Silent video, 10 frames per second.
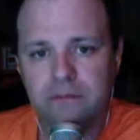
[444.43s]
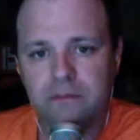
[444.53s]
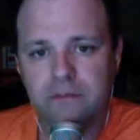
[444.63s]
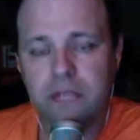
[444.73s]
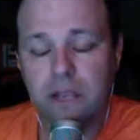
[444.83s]

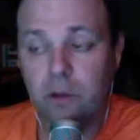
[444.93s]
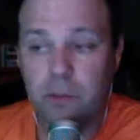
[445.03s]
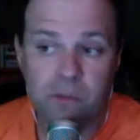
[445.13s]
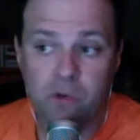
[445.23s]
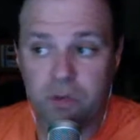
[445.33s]
Yeah. It would have put
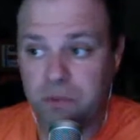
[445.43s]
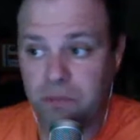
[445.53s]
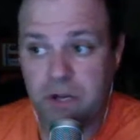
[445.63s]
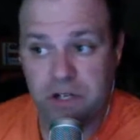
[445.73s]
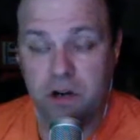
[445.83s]
more
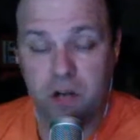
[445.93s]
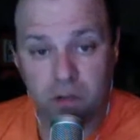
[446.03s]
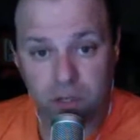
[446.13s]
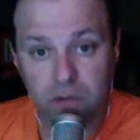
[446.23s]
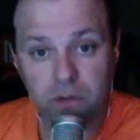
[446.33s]
pressure on
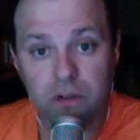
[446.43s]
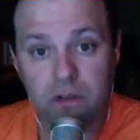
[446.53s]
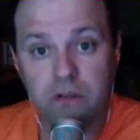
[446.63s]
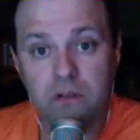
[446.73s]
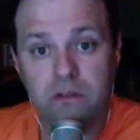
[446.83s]
OU.
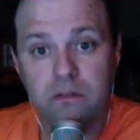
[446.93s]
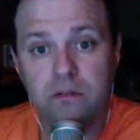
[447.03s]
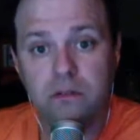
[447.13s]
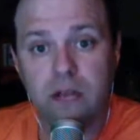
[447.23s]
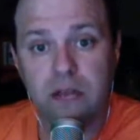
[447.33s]

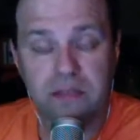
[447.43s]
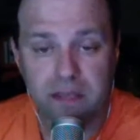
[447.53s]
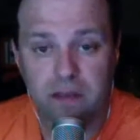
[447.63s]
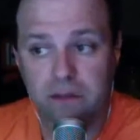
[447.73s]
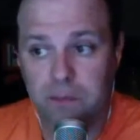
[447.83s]
I
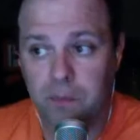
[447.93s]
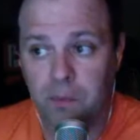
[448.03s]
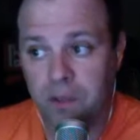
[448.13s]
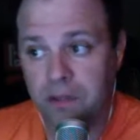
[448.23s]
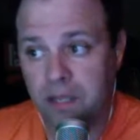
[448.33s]
think the
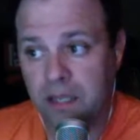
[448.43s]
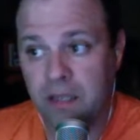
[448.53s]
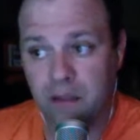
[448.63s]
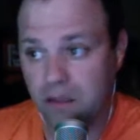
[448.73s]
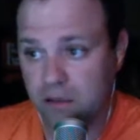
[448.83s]
boring thing
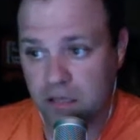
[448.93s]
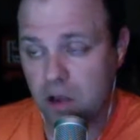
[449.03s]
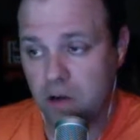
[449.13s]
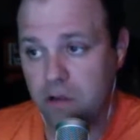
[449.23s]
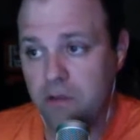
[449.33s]
and the
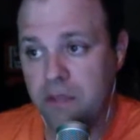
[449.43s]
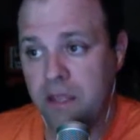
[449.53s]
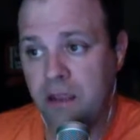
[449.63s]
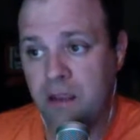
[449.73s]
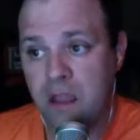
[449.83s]
OU
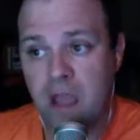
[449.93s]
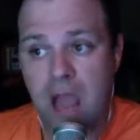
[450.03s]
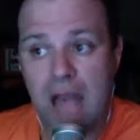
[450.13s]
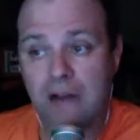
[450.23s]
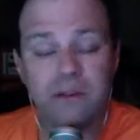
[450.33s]
thing,
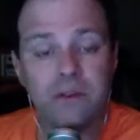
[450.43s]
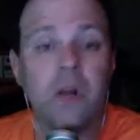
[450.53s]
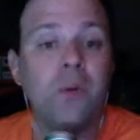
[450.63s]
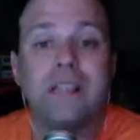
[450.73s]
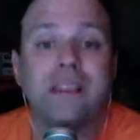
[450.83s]
I don't even know
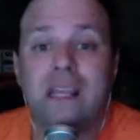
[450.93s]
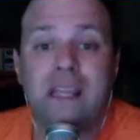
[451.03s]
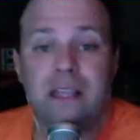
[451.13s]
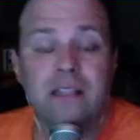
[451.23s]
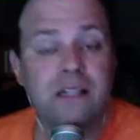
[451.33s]
what the thing
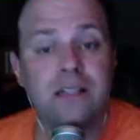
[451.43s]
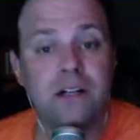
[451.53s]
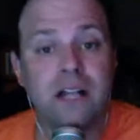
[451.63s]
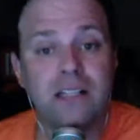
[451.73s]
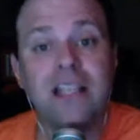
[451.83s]
is because they're
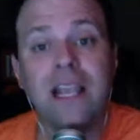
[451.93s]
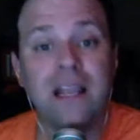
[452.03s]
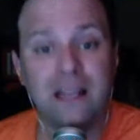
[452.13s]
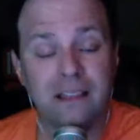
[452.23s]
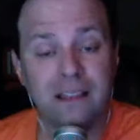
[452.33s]
not saying
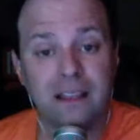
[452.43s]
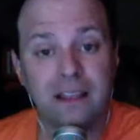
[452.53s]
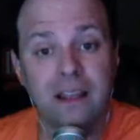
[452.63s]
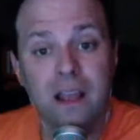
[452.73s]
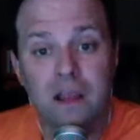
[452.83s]
anything.
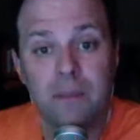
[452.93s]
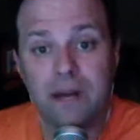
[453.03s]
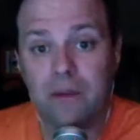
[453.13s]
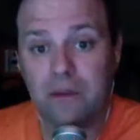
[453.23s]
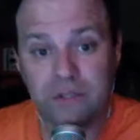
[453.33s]
But I
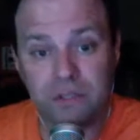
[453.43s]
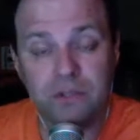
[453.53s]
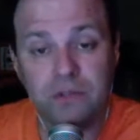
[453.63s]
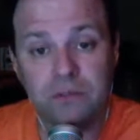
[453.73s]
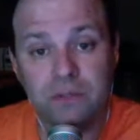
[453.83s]
would
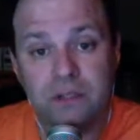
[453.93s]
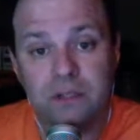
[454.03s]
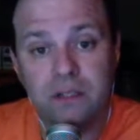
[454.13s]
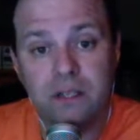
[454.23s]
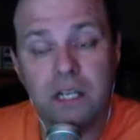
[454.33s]
assume,
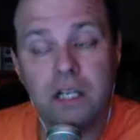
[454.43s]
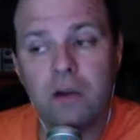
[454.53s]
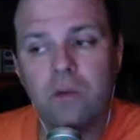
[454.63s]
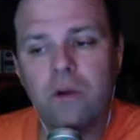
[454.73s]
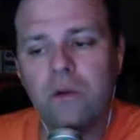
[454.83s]

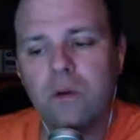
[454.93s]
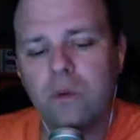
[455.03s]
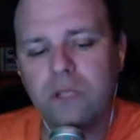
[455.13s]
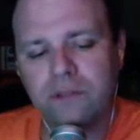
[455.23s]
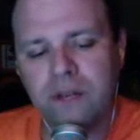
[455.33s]

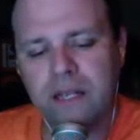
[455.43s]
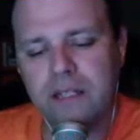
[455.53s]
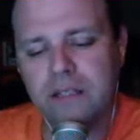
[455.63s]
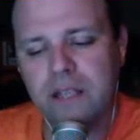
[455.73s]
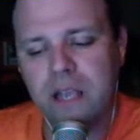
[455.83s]
what's funny
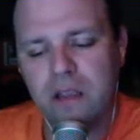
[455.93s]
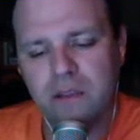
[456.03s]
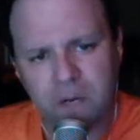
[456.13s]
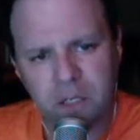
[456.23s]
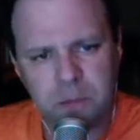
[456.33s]
is the
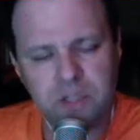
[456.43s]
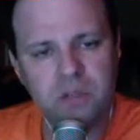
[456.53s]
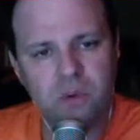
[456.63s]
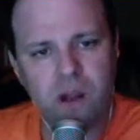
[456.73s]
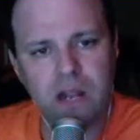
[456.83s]
first person to
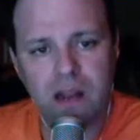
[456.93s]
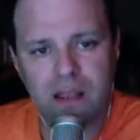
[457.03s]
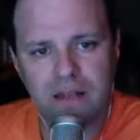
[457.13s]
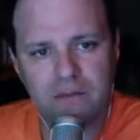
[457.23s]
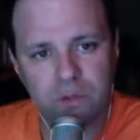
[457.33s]
walk out of
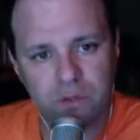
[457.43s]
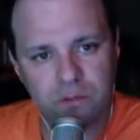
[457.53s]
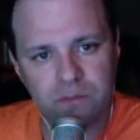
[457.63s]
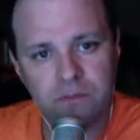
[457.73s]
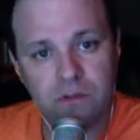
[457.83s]
that
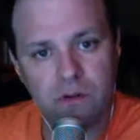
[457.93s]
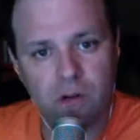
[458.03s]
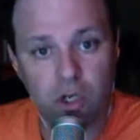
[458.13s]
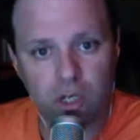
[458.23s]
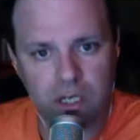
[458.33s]
room
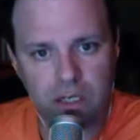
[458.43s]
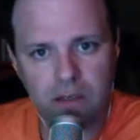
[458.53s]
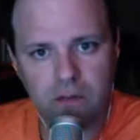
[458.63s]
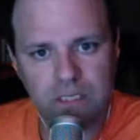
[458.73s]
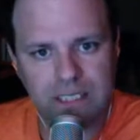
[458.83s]
early
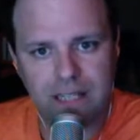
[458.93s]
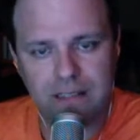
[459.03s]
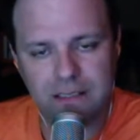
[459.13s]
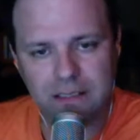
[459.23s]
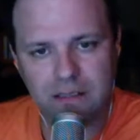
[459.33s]
was Texas.